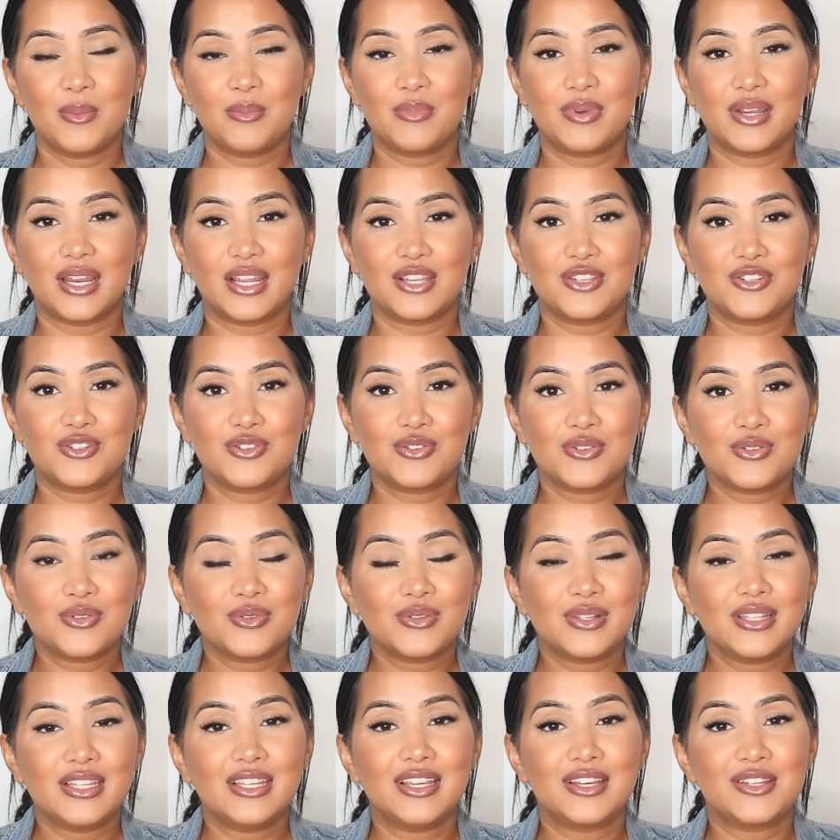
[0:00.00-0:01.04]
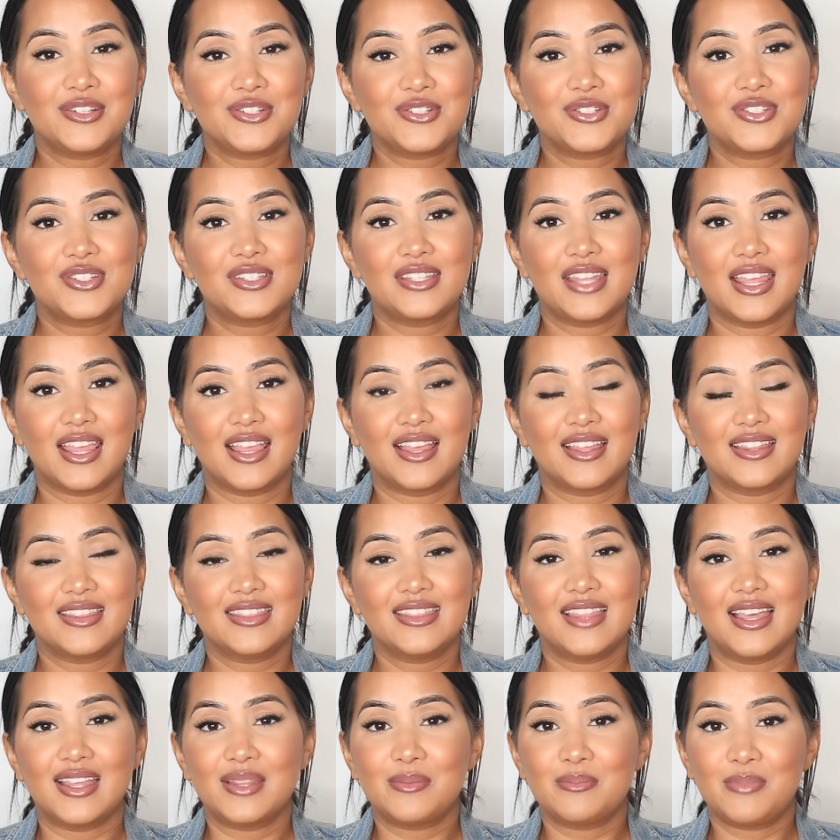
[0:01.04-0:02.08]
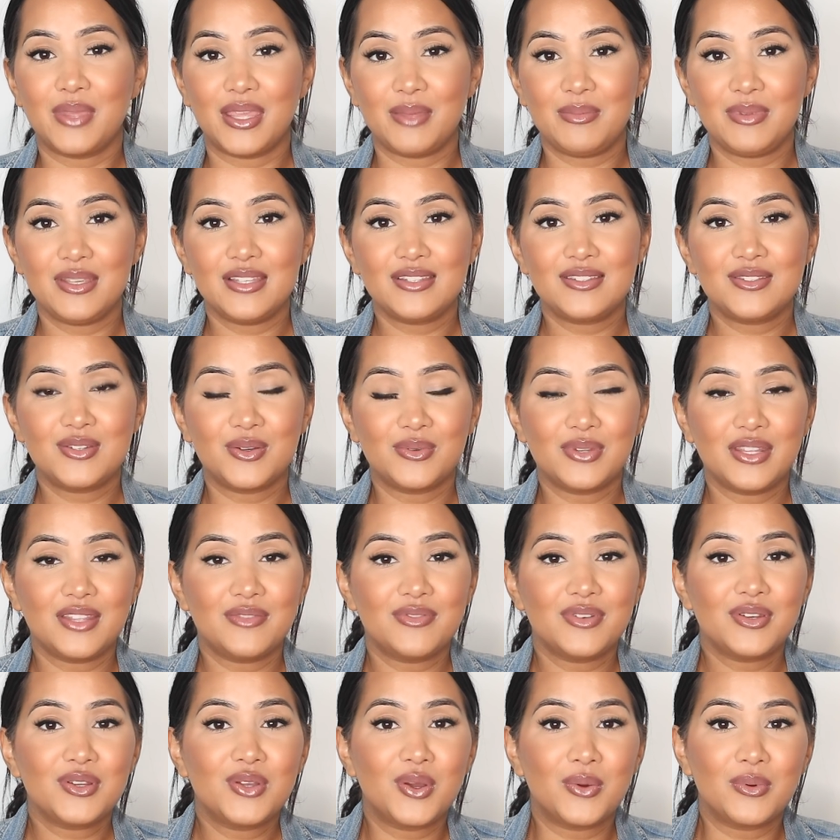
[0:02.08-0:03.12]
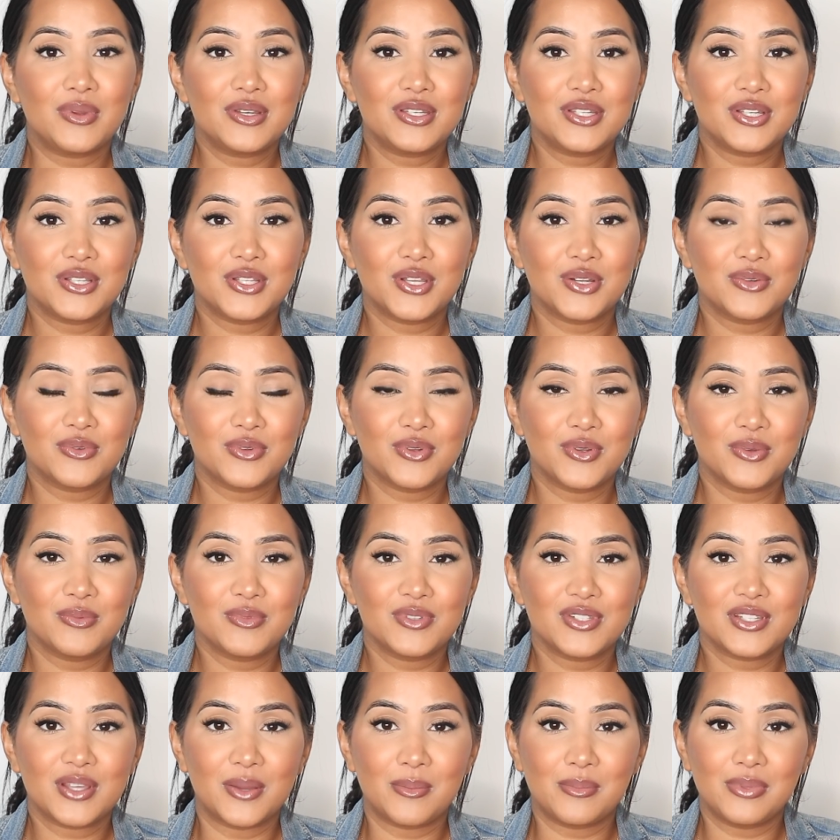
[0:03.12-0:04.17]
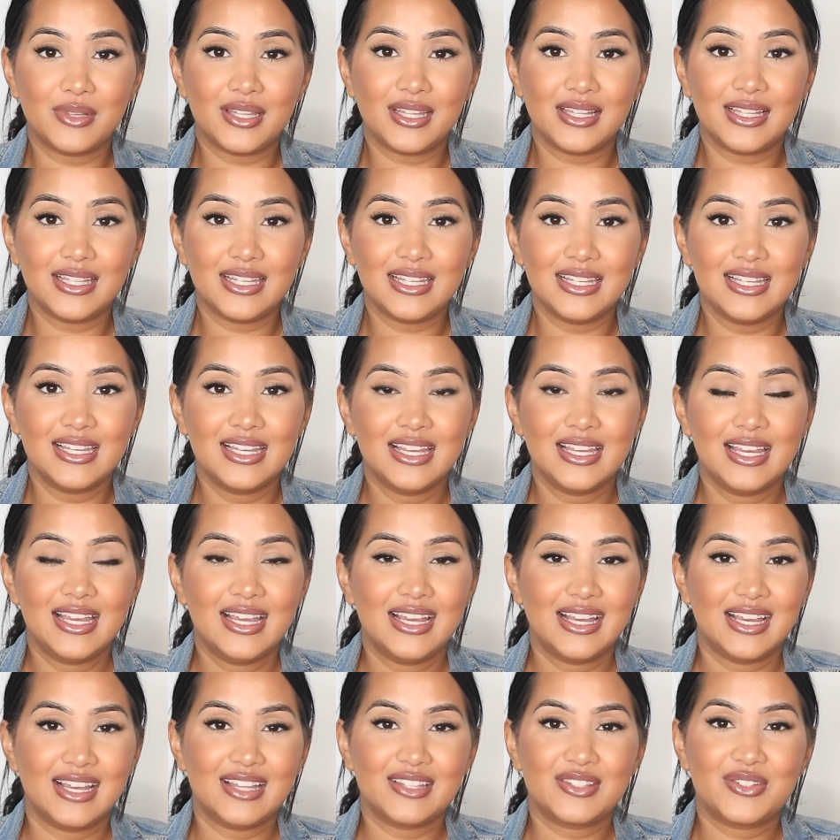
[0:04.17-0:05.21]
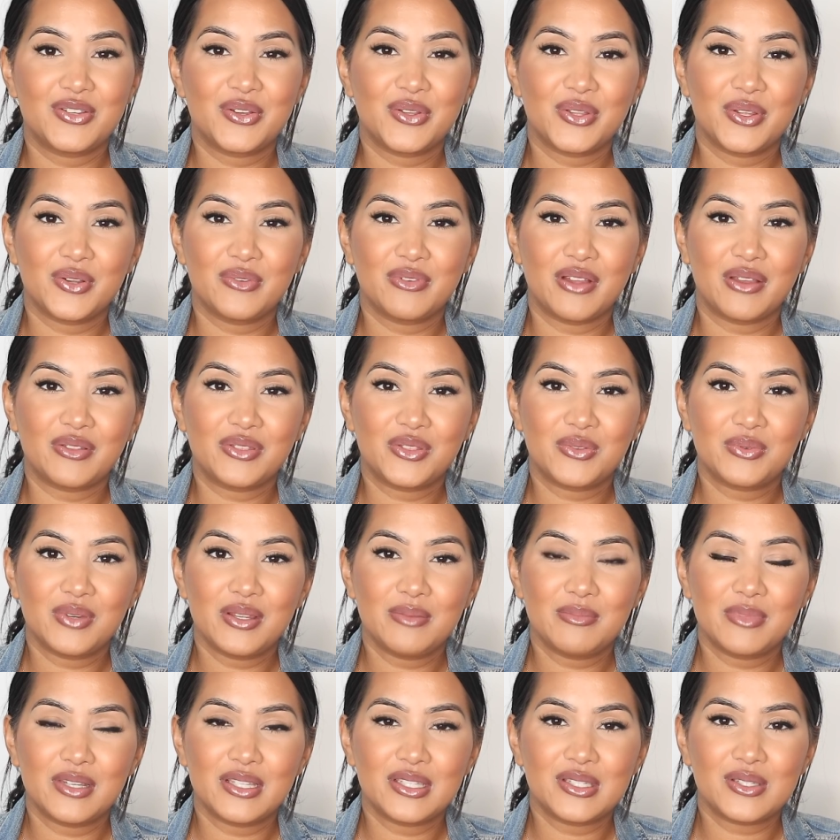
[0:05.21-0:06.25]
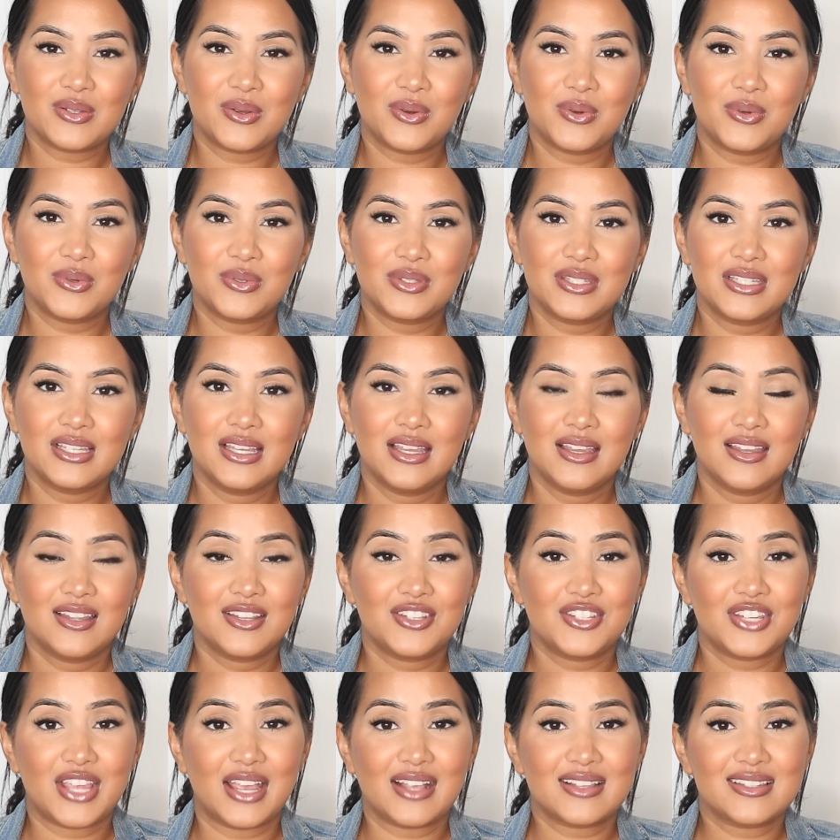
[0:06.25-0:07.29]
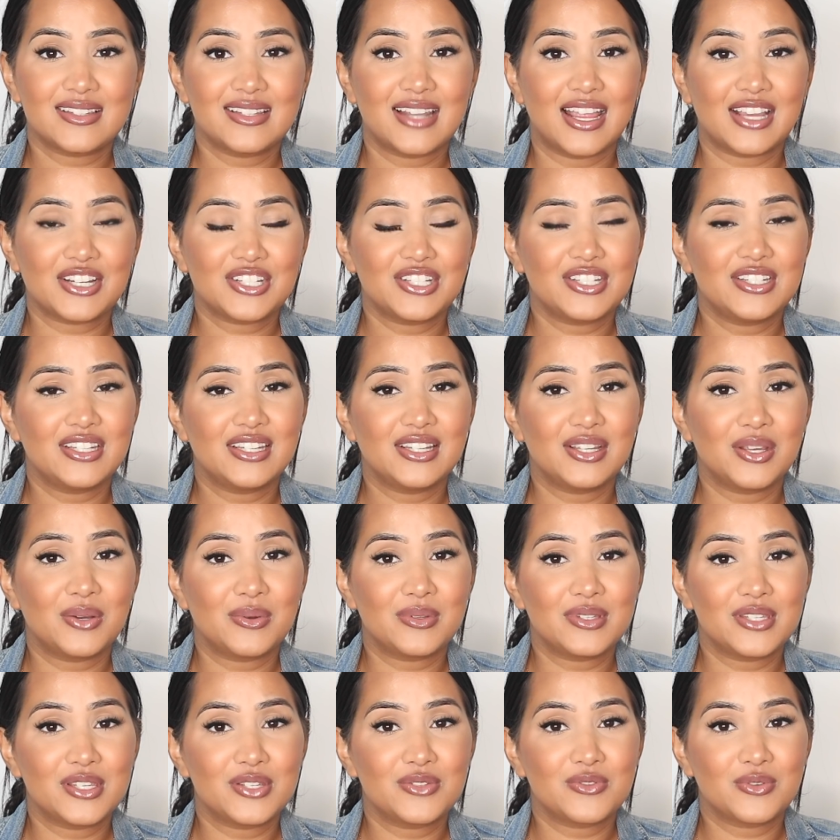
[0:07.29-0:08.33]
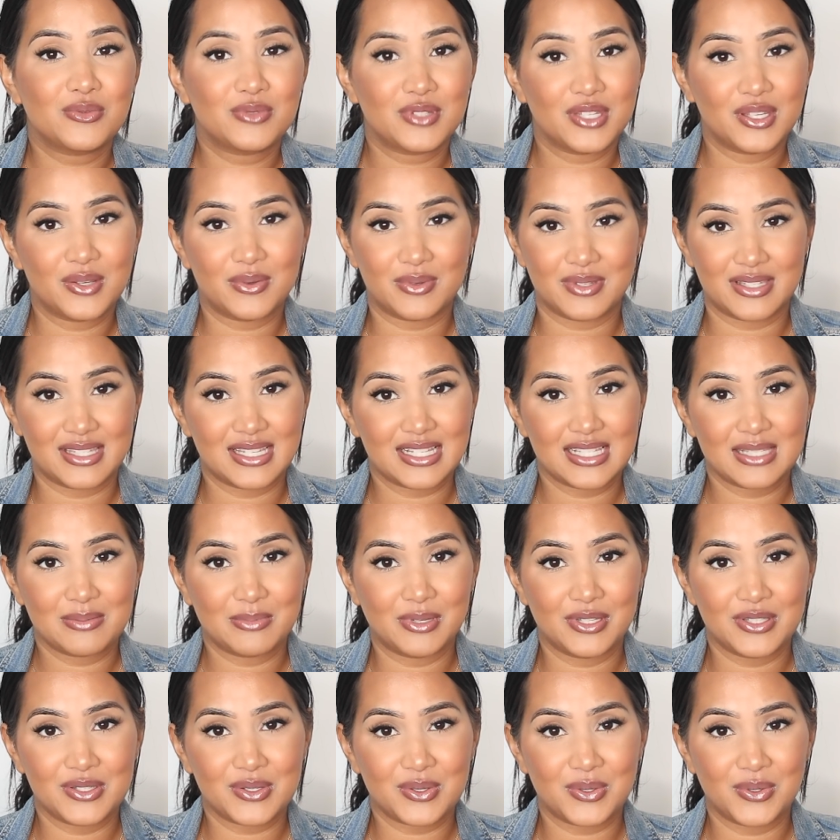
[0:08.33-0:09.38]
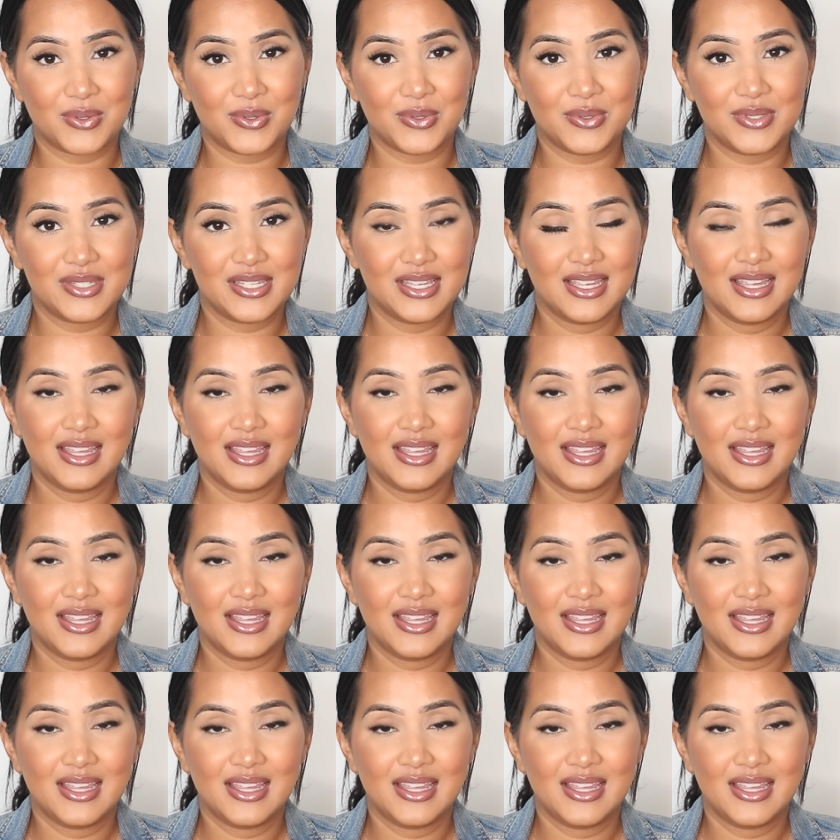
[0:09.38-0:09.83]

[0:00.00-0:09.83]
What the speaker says: but I truly understand that babies don't even go into their rooms completely until they're around 3 months old. Jackson actually didn't go into his room until he was 6 months old,